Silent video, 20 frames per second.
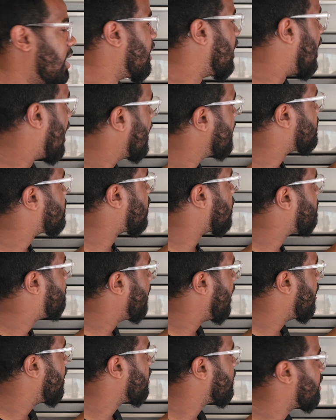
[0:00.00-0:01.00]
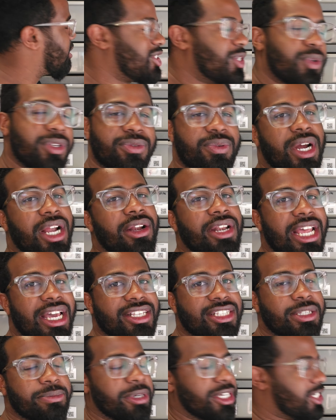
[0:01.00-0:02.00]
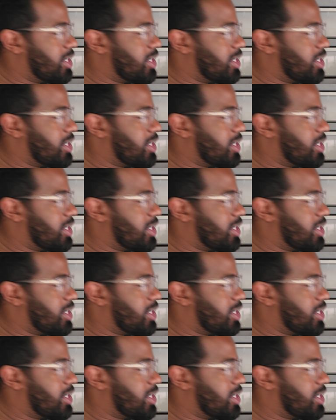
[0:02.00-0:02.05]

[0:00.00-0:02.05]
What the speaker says: I started pairing. She was right next to me.